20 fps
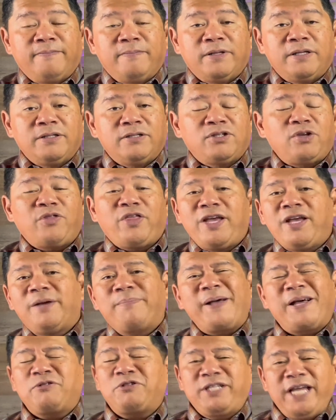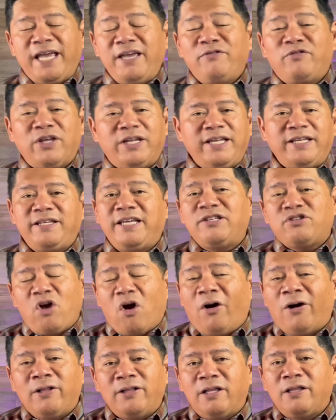So think about David. He's
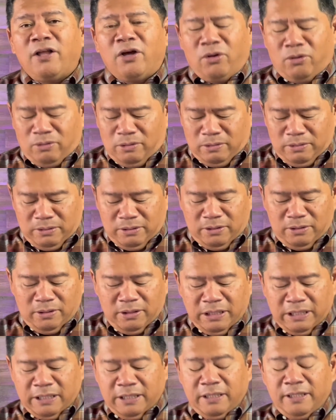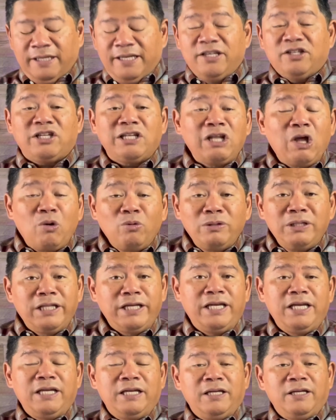all alone. He's
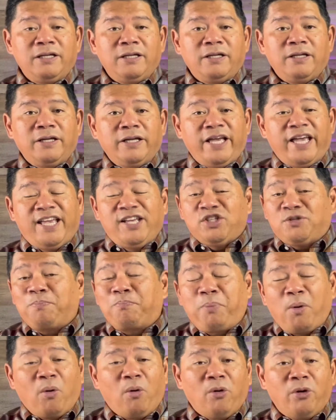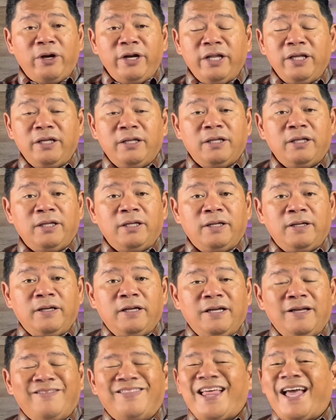lonely. He's bored.
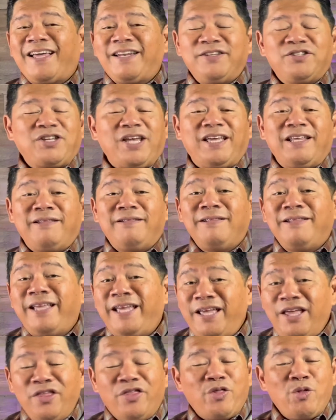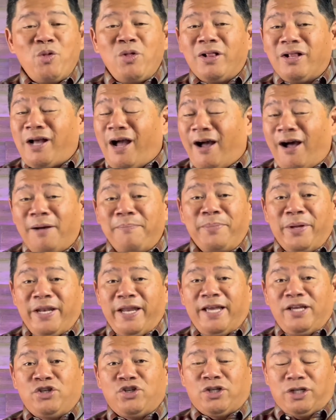That is a lethal
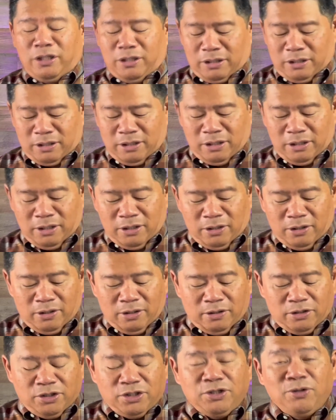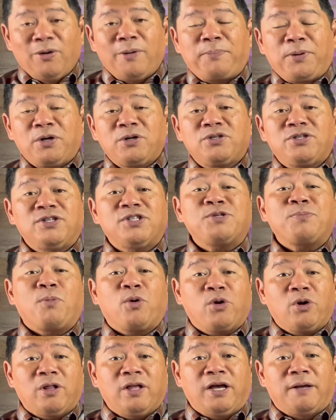combination to a person's
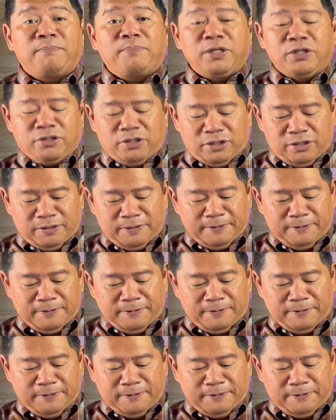moral compass.